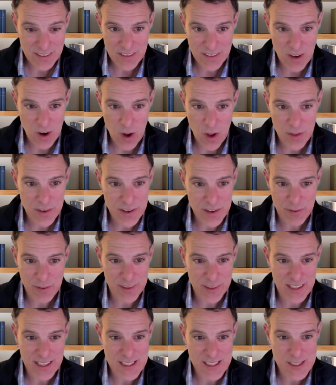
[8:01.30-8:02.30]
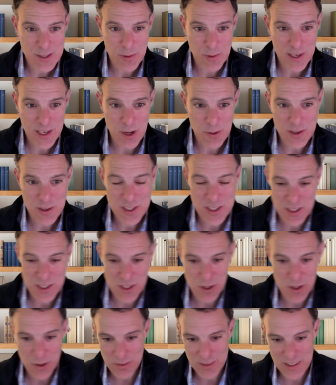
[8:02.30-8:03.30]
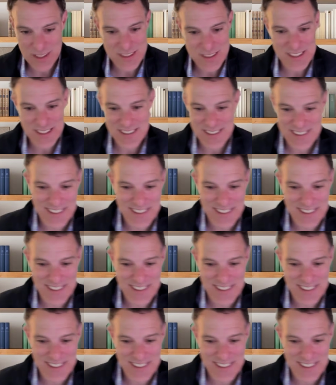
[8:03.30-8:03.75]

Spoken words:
all the different things that we know we should do. It's just